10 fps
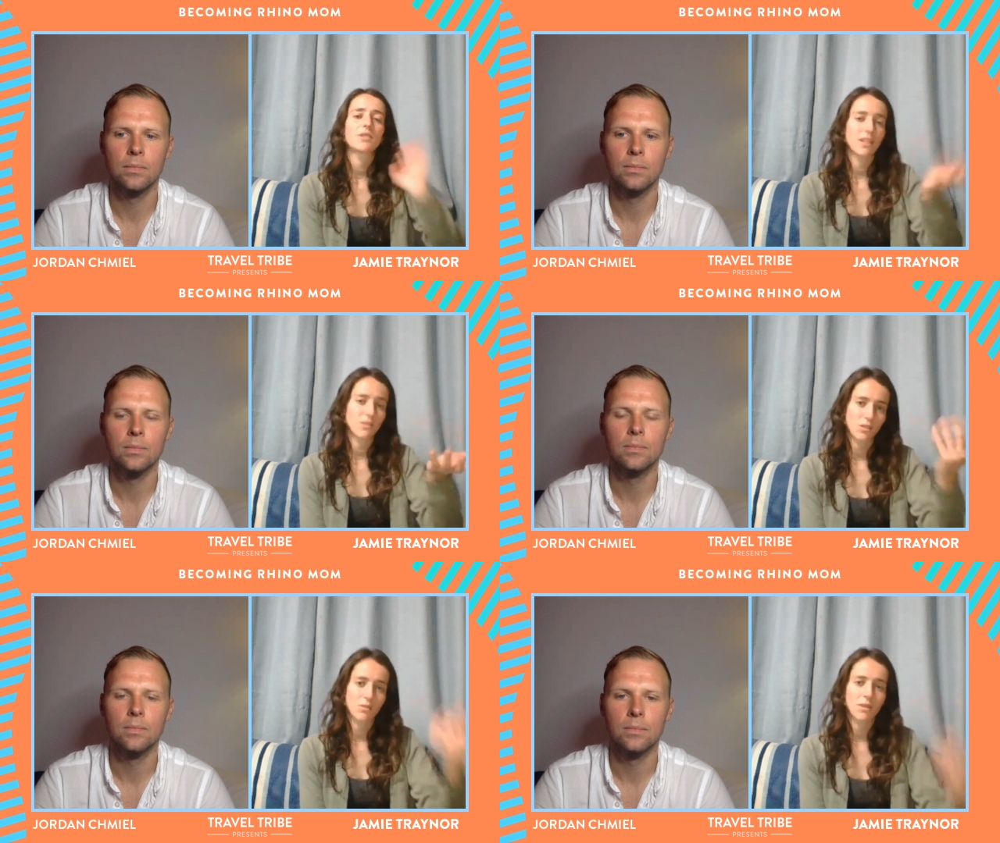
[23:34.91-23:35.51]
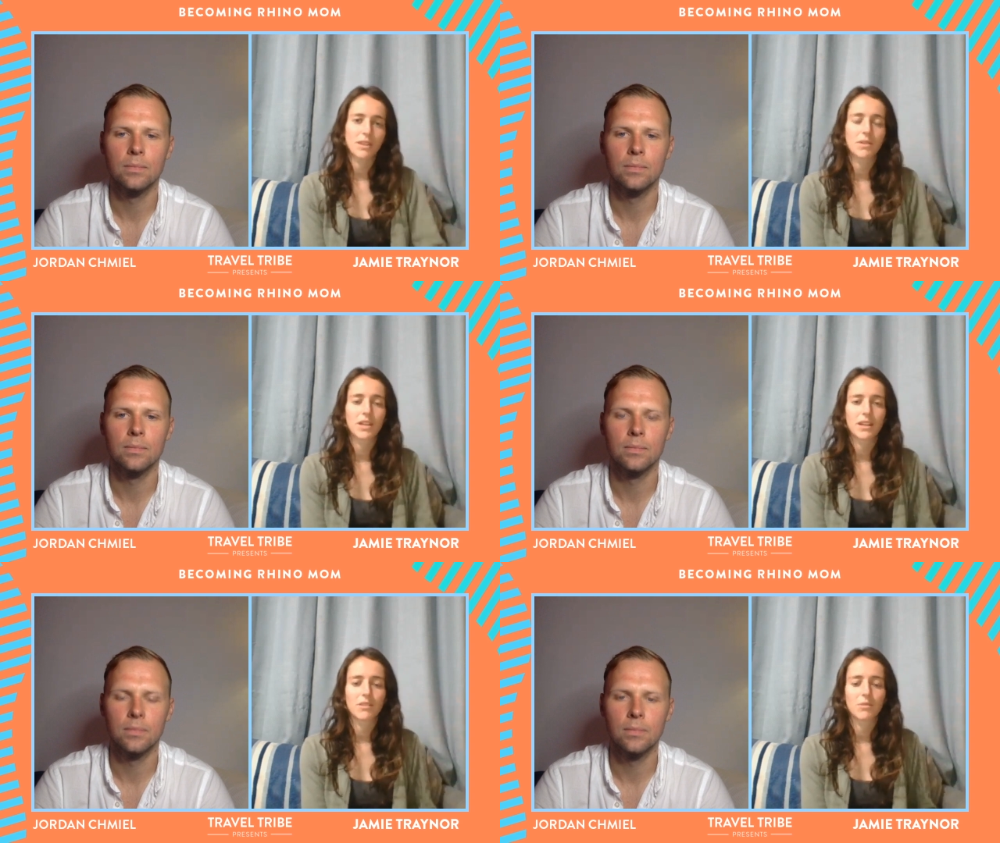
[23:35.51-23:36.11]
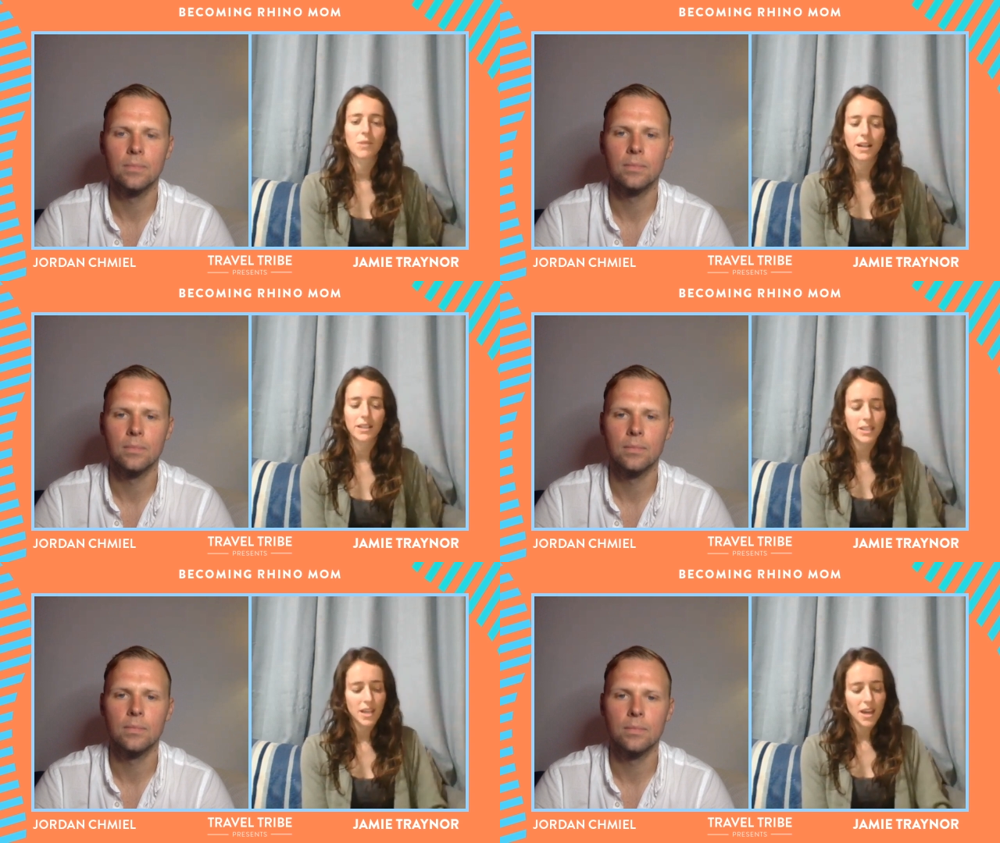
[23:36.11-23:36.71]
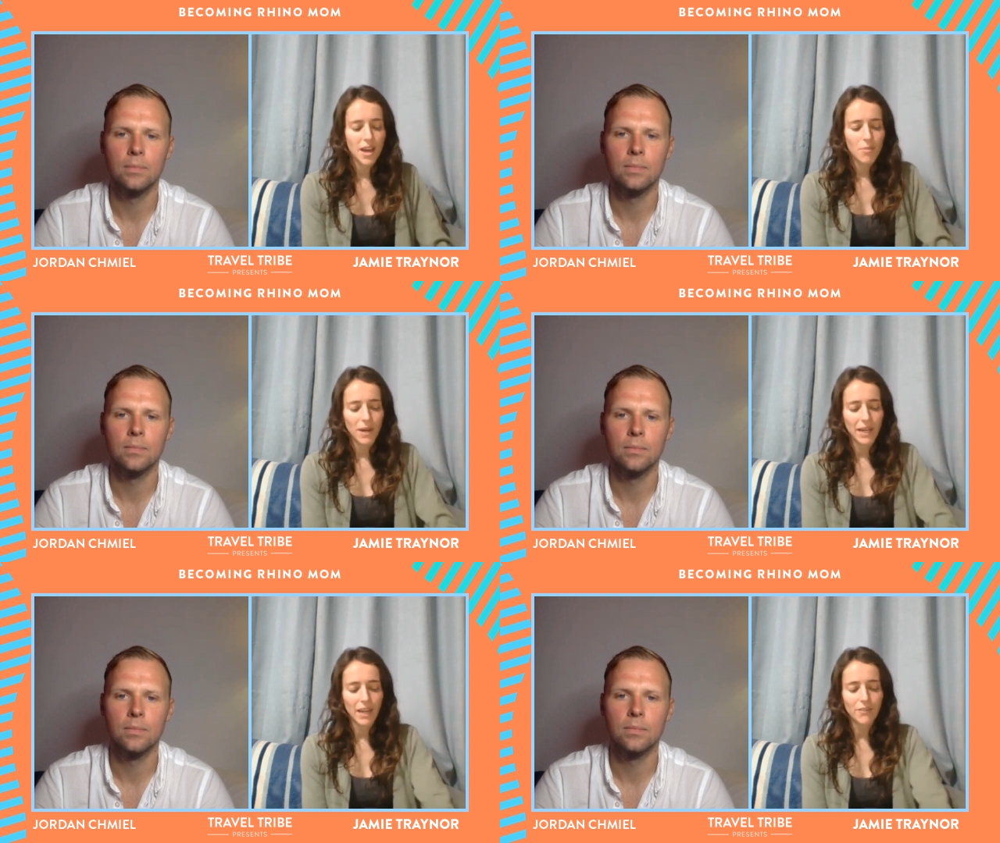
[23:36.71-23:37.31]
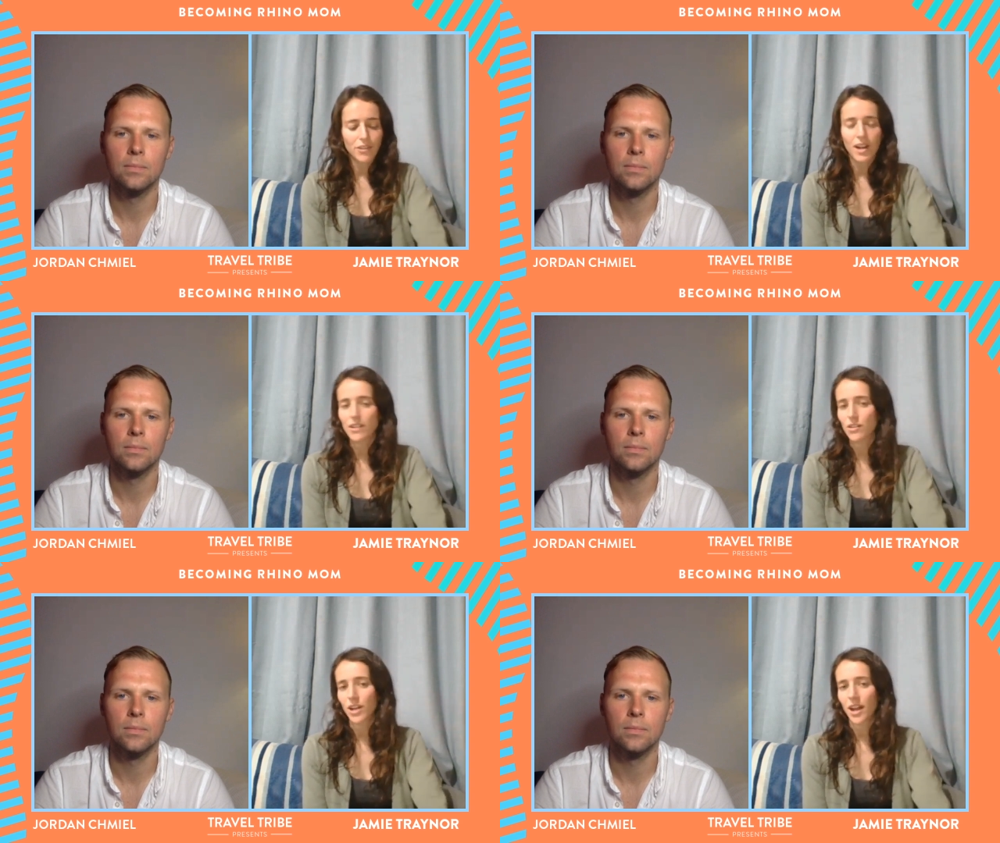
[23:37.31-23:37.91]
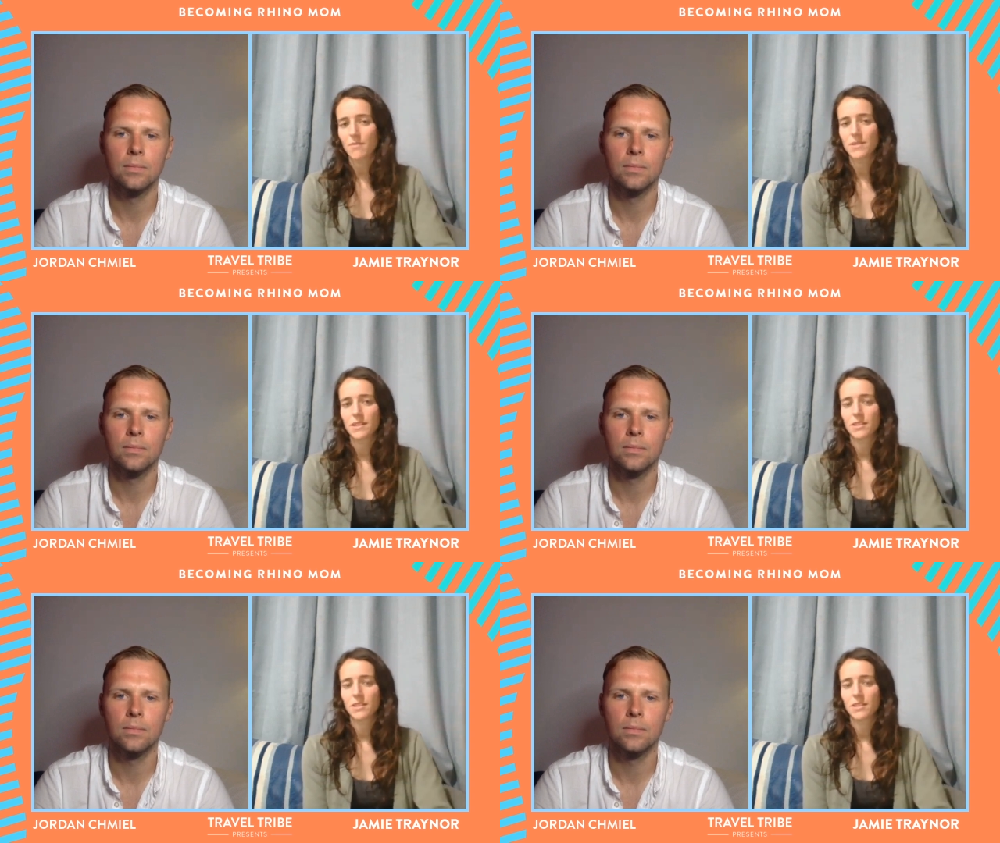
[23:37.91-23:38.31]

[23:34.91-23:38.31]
Speaker 1: um, that's also what they would get in the wild. But if a rhino comes